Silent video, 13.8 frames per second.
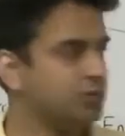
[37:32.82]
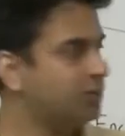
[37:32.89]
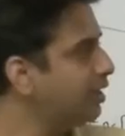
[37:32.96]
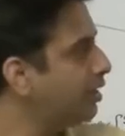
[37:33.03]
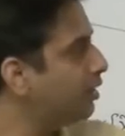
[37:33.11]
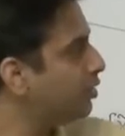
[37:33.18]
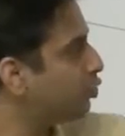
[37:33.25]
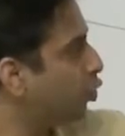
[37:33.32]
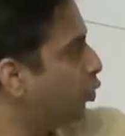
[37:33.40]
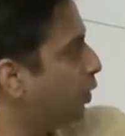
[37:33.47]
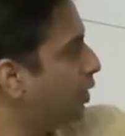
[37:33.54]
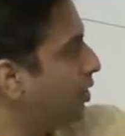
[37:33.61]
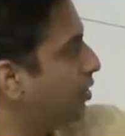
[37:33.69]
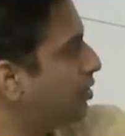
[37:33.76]
Right? So
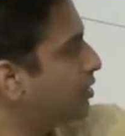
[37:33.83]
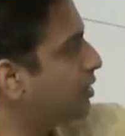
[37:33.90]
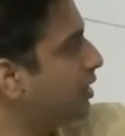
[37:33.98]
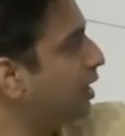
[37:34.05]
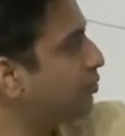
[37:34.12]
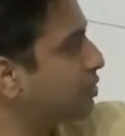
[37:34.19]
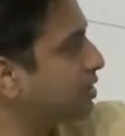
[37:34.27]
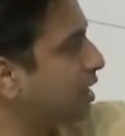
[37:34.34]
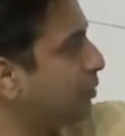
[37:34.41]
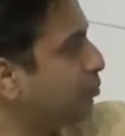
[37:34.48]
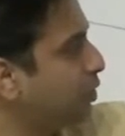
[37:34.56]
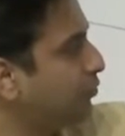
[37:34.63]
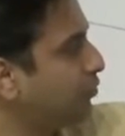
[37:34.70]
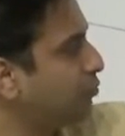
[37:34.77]
over here zi was
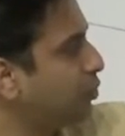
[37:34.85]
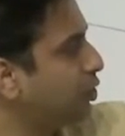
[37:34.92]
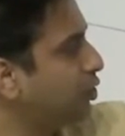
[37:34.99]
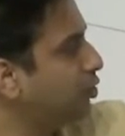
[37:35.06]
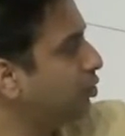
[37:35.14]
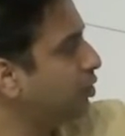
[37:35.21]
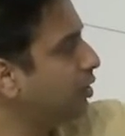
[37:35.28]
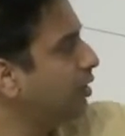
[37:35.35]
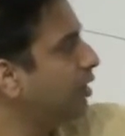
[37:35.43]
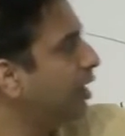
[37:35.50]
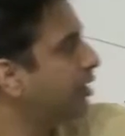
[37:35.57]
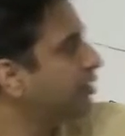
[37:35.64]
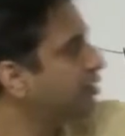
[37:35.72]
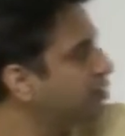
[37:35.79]
sampled from Q,
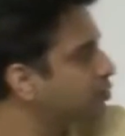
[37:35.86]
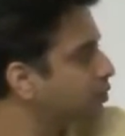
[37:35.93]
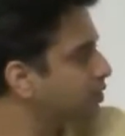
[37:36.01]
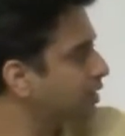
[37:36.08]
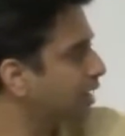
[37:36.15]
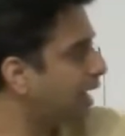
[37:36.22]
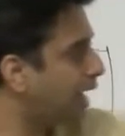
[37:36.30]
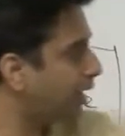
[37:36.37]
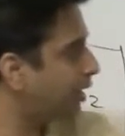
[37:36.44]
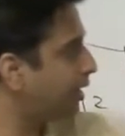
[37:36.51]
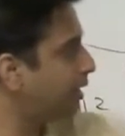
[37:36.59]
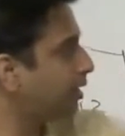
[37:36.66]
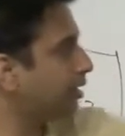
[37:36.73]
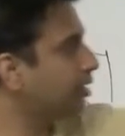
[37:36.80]
and this was an
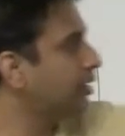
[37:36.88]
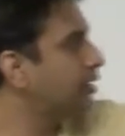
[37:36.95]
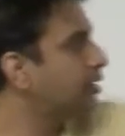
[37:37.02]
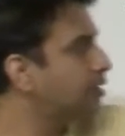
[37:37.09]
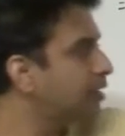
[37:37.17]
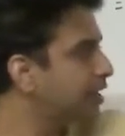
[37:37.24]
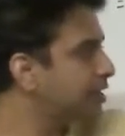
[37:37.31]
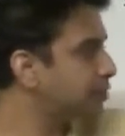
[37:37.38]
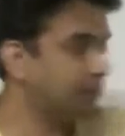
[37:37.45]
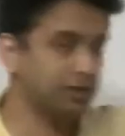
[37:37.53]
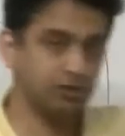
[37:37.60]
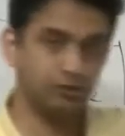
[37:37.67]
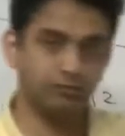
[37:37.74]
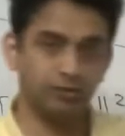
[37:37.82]
analytical
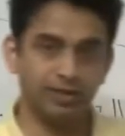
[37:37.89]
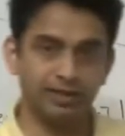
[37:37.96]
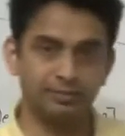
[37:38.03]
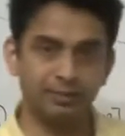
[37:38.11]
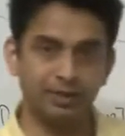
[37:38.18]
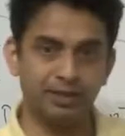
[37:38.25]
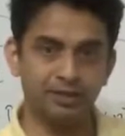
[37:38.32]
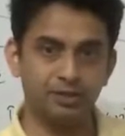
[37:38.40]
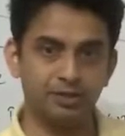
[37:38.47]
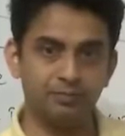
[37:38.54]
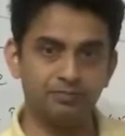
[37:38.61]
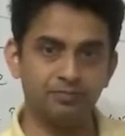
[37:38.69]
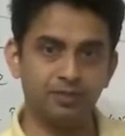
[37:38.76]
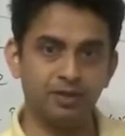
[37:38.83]
expression for the expectation.
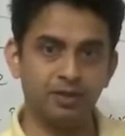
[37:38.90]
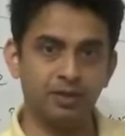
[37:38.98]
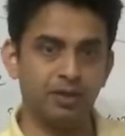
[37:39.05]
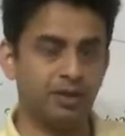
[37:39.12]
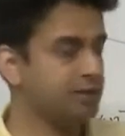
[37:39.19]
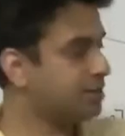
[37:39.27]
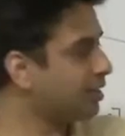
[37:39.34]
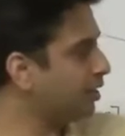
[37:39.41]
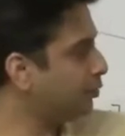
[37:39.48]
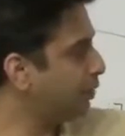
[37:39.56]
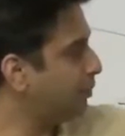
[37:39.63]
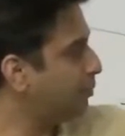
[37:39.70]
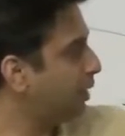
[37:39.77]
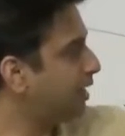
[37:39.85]
Instead we
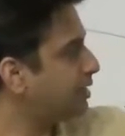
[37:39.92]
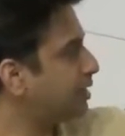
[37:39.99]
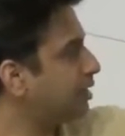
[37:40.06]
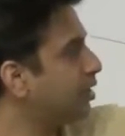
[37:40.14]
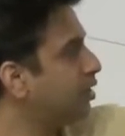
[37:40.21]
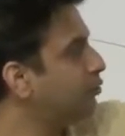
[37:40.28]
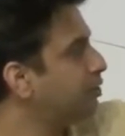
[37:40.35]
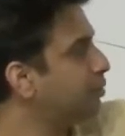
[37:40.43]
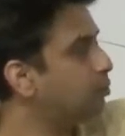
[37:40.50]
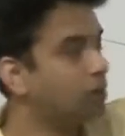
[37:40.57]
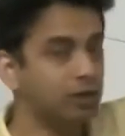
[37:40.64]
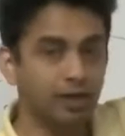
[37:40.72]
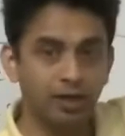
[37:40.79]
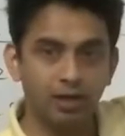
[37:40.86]
replace it with the
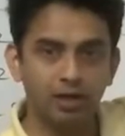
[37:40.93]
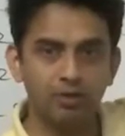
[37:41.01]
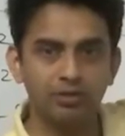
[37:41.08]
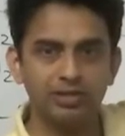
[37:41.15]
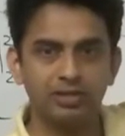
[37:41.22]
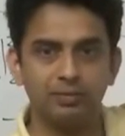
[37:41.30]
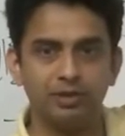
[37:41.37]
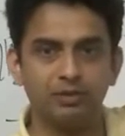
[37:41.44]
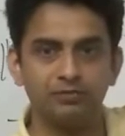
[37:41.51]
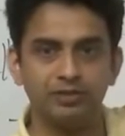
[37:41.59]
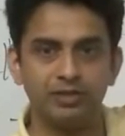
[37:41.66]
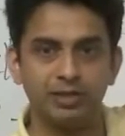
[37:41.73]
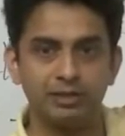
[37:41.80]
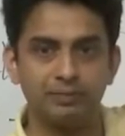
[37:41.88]
Monte Carlo estimate of
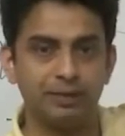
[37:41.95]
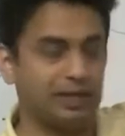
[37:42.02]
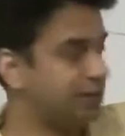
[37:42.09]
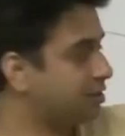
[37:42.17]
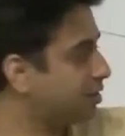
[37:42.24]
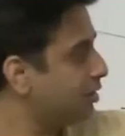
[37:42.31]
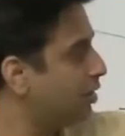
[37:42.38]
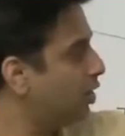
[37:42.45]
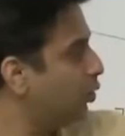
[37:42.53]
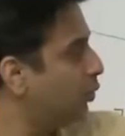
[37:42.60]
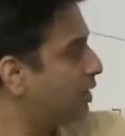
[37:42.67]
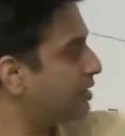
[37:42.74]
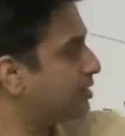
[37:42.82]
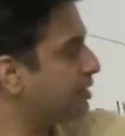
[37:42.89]
this expectation
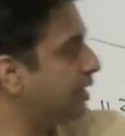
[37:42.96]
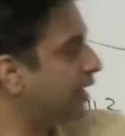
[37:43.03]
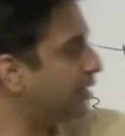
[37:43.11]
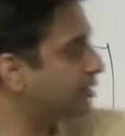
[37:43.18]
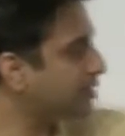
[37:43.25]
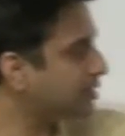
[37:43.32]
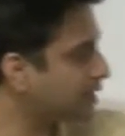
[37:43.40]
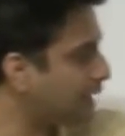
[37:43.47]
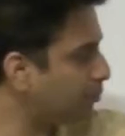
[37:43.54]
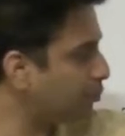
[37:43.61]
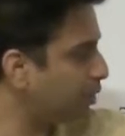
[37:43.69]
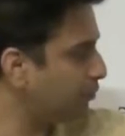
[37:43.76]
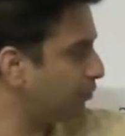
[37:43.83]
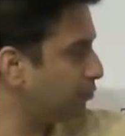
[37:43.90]
where zi's are
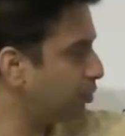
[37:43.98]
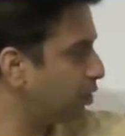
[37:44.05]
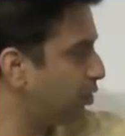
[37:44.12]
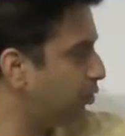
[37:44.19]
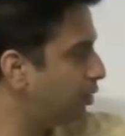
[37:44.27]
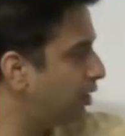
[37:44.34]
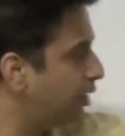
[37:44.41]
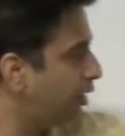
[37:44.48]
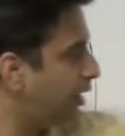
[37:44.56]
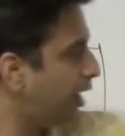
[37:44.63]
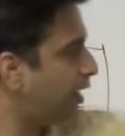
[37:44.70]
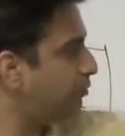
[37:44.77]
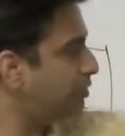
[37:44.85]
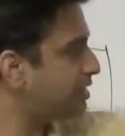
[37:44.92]
sampled from Q,
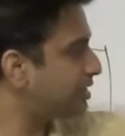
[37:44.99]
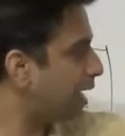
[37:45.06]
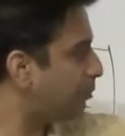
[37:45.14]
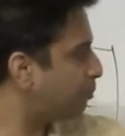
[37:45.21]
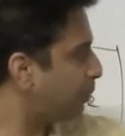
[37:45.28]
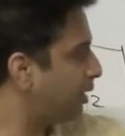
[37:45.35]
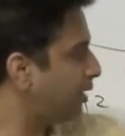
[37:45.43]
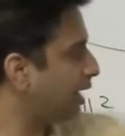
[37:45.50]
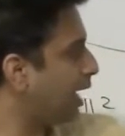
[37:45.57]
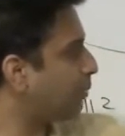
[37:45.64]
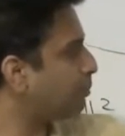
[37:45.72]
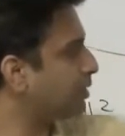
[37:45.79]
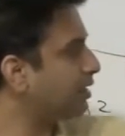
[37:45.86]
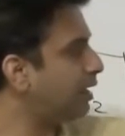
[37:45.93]
and we sample
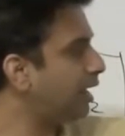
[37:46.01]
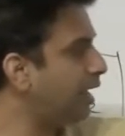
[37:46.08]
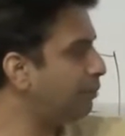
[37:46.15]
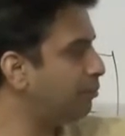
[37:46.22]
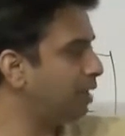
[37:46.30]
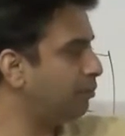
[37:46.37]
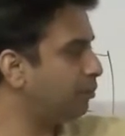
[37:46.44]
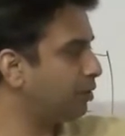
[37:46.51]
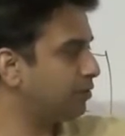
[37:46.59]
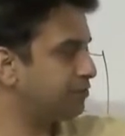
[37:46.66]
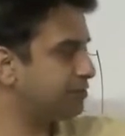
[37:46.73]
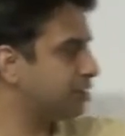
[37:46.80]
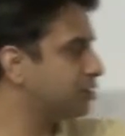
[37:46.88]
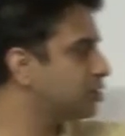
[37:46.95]
capital M number
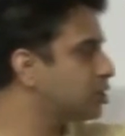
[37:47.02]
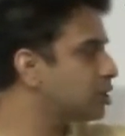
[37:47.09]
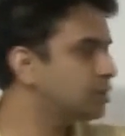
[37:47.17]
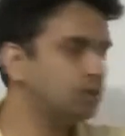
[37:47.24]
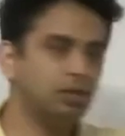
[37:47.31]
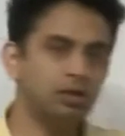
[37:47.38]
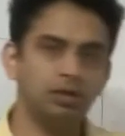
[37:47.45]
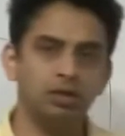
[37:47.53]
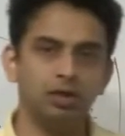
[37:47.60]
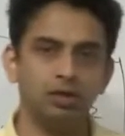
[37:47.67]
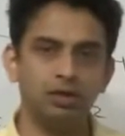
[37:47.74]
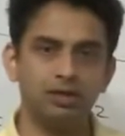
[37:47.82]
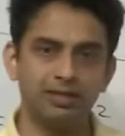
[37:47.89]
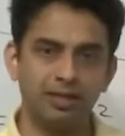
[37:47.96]
of such
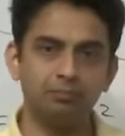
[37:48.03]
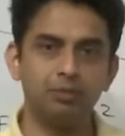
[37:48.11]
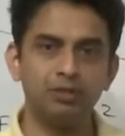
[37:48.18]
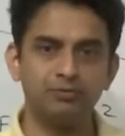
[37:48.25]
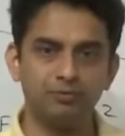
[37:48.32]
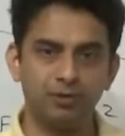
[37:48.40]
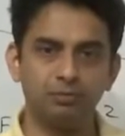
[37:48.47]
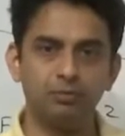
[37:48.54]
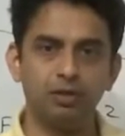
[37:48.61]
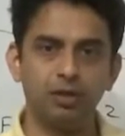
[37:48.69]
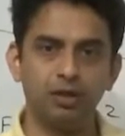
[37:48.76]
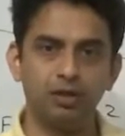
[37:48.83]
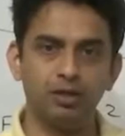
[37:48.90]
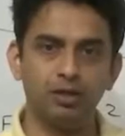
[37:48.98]
uh, samples from
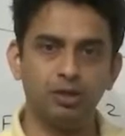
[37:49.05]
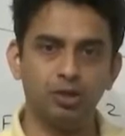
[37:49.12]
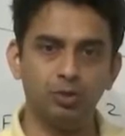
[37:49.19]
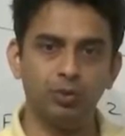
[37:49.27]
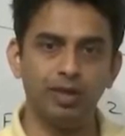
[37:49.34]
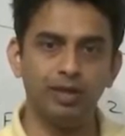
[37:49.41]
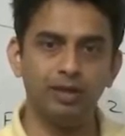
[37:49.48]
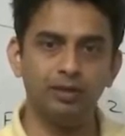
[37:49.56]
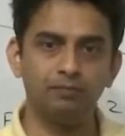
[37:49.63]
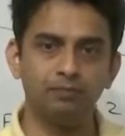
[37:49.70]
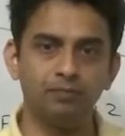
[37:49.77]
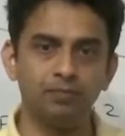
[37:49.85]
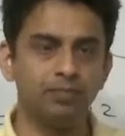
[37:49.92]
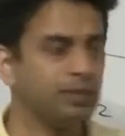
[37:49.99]
uh, a Qi
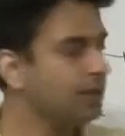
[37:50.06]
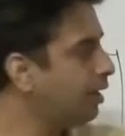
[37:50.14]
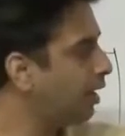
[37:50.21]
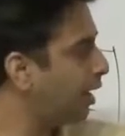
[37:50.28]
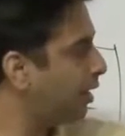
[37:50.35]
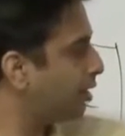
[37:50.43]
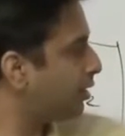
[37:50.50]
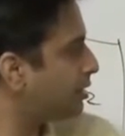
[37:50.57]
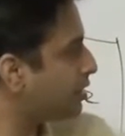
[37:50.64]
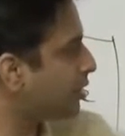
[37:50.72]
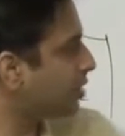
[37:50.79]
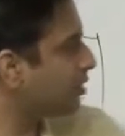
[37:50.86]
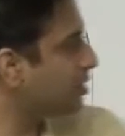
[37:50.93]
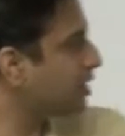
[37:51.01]
and
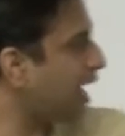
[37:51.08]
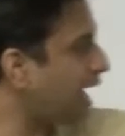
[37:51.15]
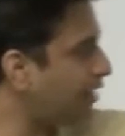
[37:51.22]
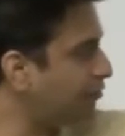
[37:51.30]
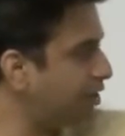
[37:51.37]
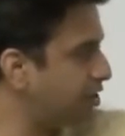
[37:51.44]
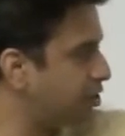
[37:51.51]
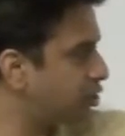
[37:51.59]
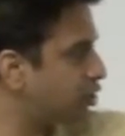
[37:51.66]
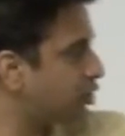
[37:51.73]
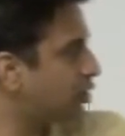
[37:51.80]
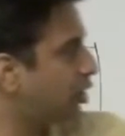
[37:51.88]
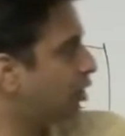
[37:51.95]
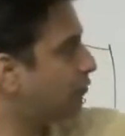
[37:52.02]
construct this
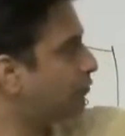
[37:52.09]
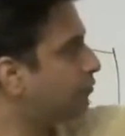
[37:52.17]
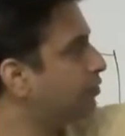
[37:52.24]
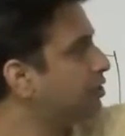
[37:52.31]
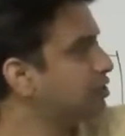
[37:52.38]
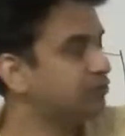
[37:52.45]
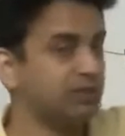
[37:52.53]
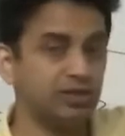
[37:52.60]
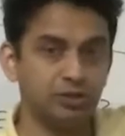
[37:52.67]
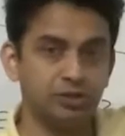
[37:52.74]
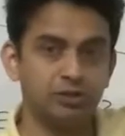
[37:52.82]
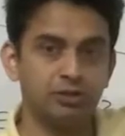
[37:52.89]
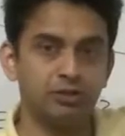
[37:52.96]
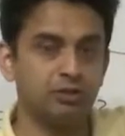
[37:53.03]
average of this
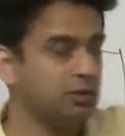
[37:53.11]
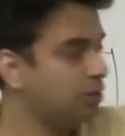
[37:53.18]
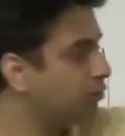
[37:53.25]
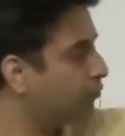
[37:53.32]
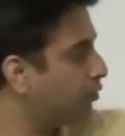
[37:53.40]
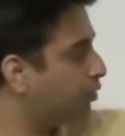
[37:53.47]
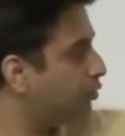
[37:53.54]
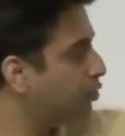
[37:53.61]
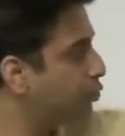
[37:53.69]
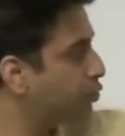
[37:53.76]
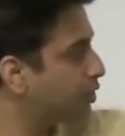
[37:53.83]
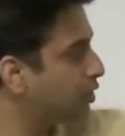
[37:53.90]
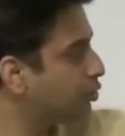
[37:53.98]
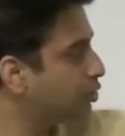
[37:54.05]
function for
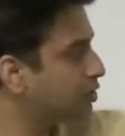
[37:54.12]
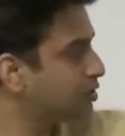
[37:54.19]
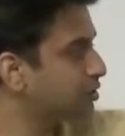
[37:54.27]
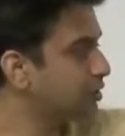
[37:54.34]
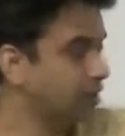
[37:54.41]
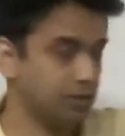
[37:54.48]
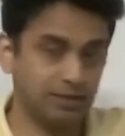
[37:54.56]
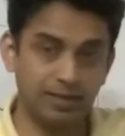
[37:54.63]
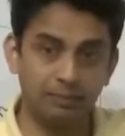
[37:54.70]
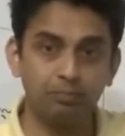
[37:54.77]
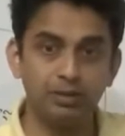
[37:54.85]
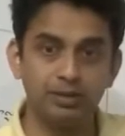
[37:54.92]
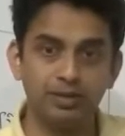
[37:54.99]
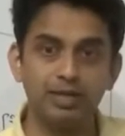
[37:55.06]
using those uh,
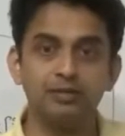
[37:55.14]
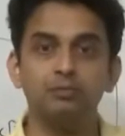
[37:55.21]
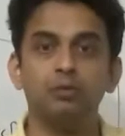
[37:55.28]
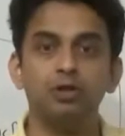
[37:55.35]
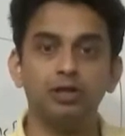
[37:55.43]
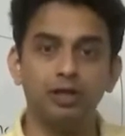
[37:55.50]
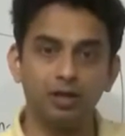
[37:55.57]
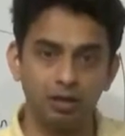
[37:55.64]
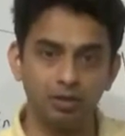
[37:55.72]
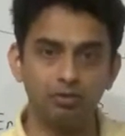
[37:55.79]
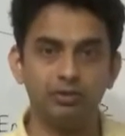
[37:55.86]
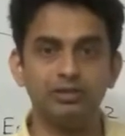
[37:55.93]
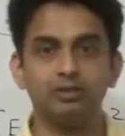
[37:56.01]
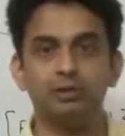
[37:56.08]
samples as the Monte
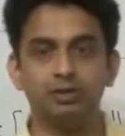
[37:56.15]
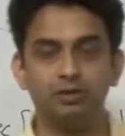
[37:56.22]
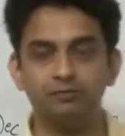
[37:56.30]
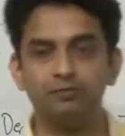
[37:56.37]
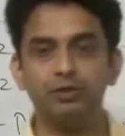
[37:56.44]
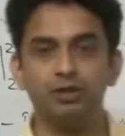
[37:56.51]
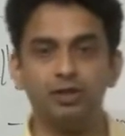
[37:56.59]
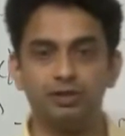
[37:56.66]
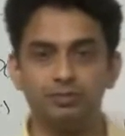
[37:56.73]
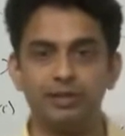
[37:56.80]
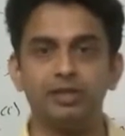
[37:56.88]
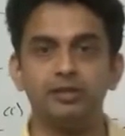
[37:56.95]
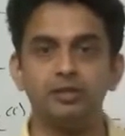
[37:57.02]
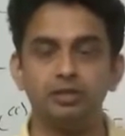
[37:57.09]
Carlo estimate of the
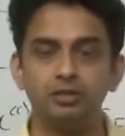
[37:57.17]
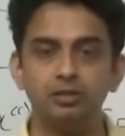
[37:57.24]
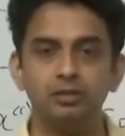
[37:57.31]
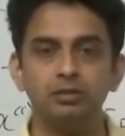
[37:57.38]
expectation.